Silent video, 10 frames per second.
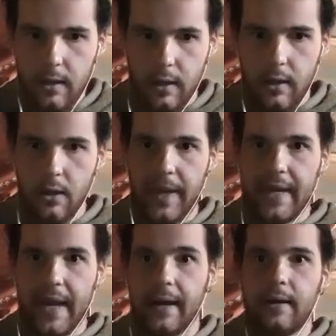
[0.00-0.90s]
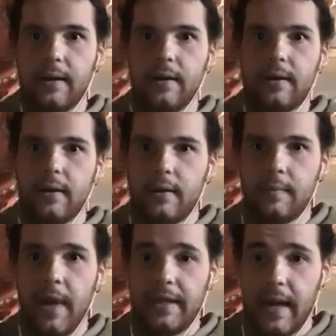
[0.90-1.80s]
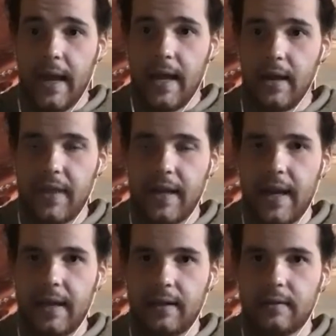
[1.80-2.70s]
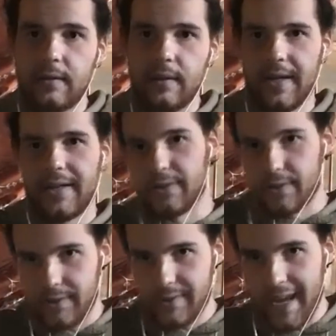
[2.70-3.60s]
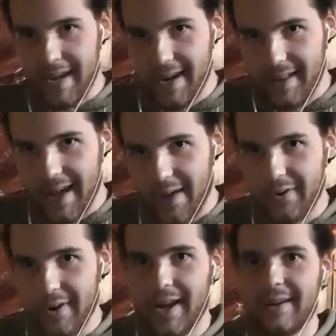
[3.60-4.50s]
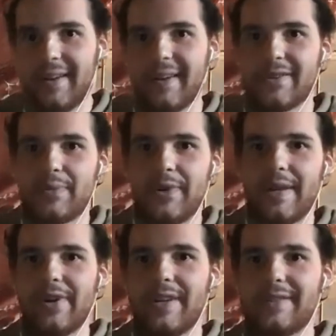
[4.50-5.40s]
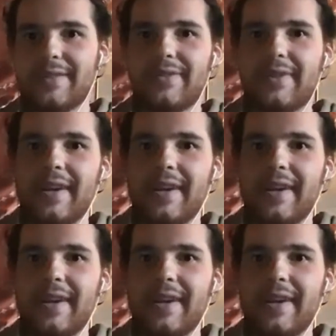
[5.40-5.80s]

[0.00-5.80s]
Oh my God, Mike, I think I just skated out of that one, right? That was pretty impressive, right?